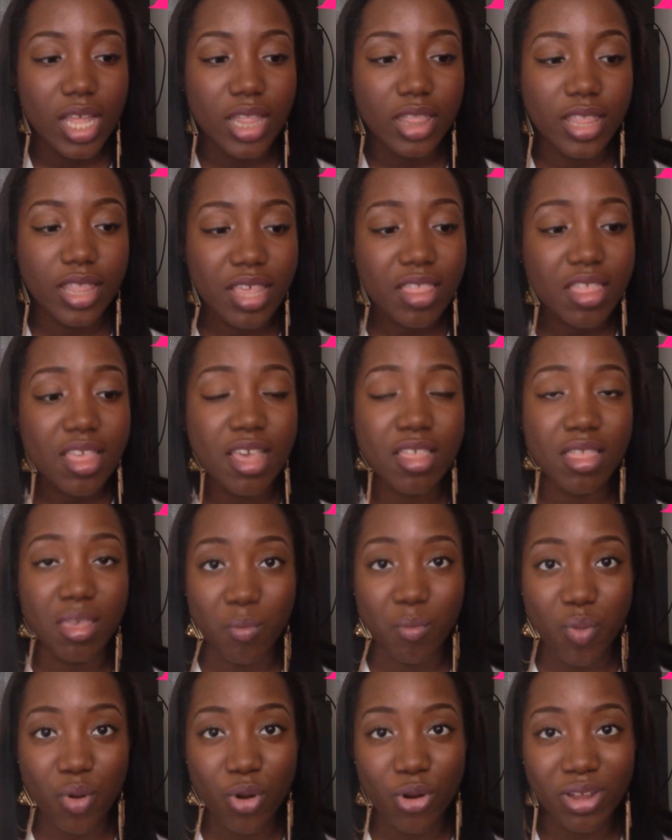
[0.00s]
This is
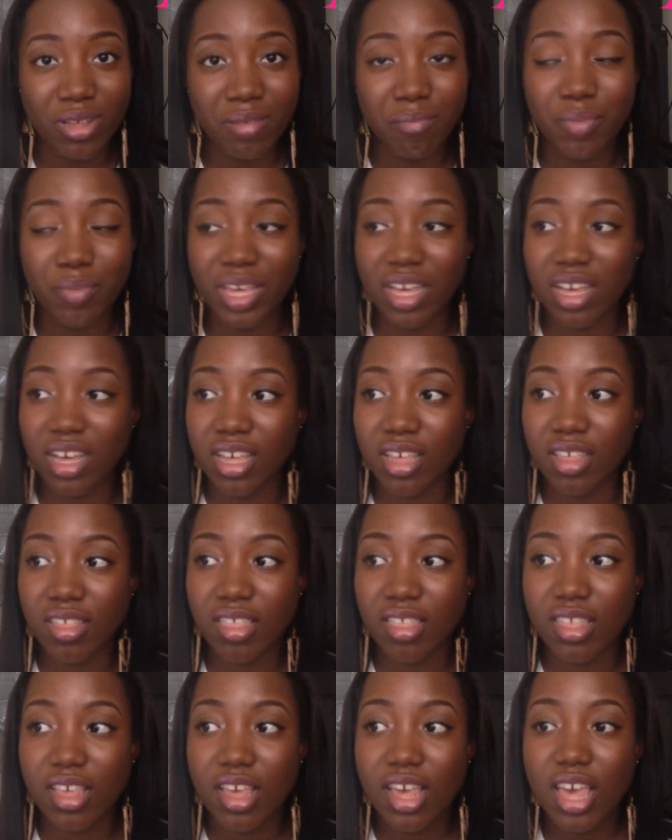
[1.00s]
important
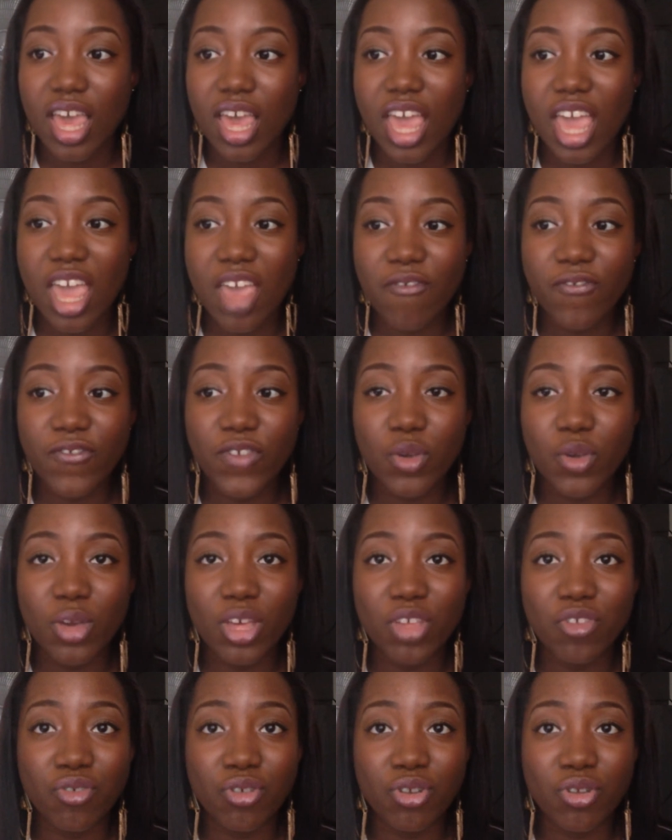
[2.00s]
because if you
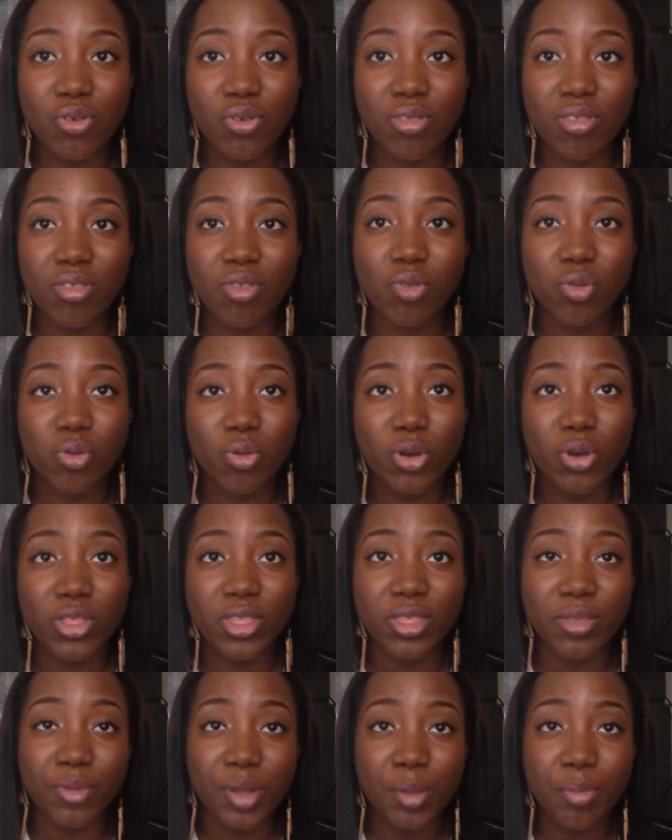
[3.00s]
introduce 2 or
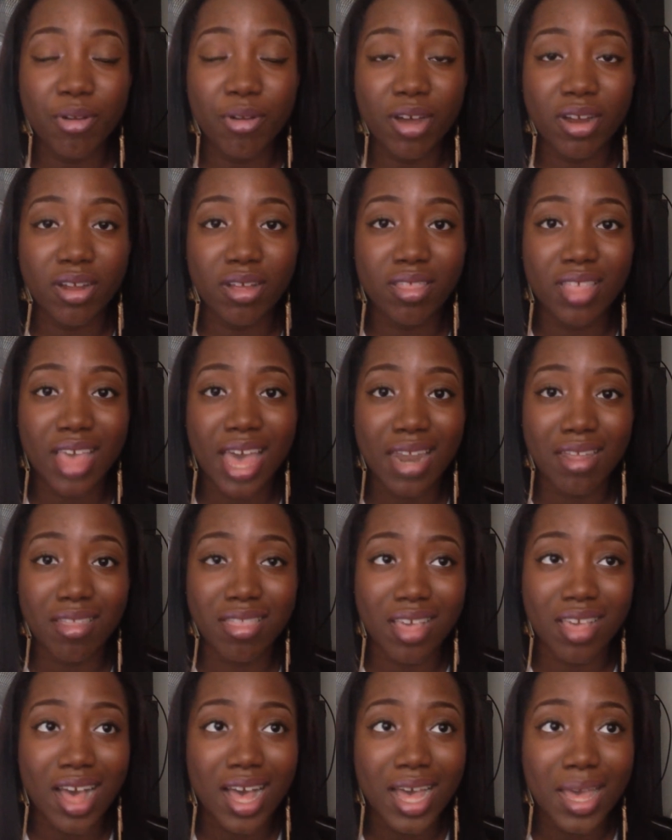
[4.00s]
3 products at a
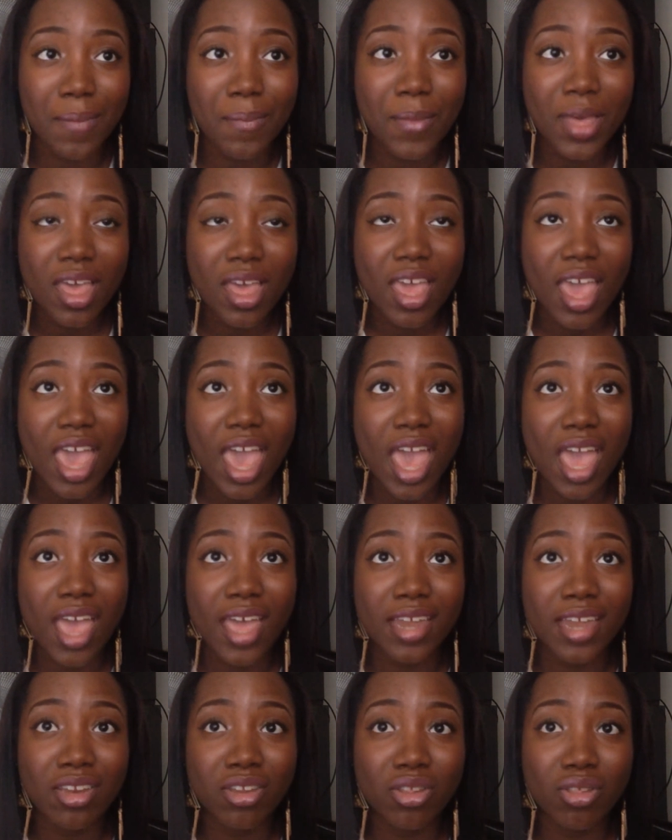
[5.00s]
time
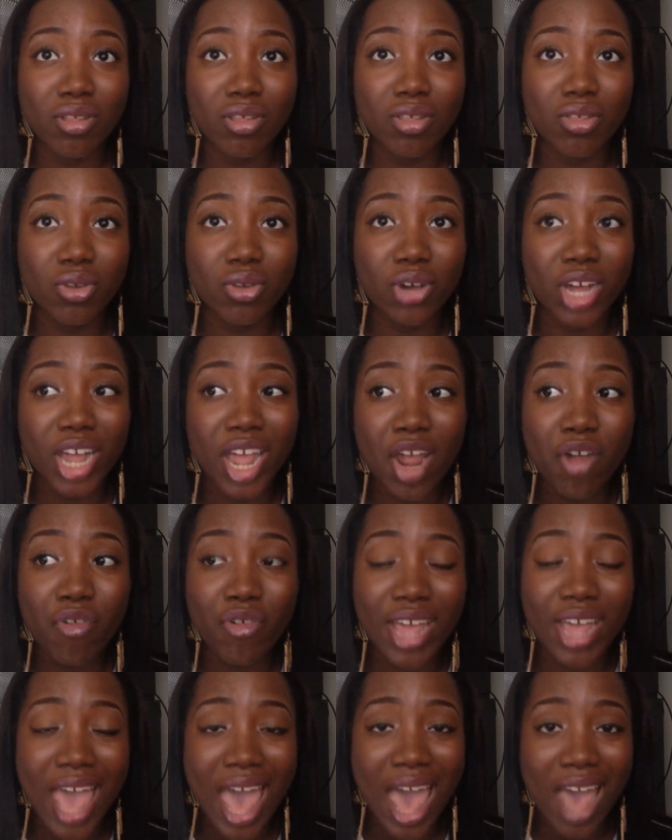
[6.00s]
and your hair
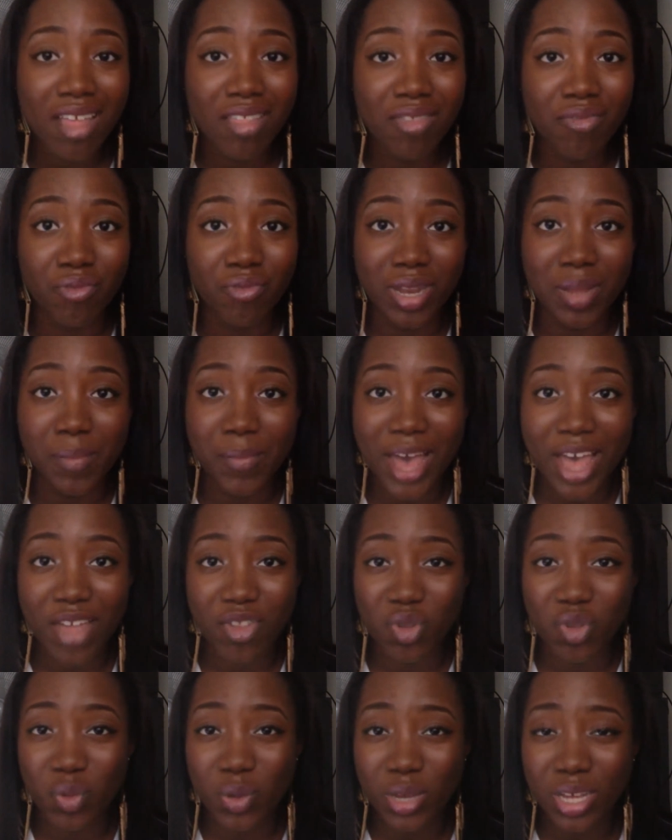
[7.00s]
reacts really bad to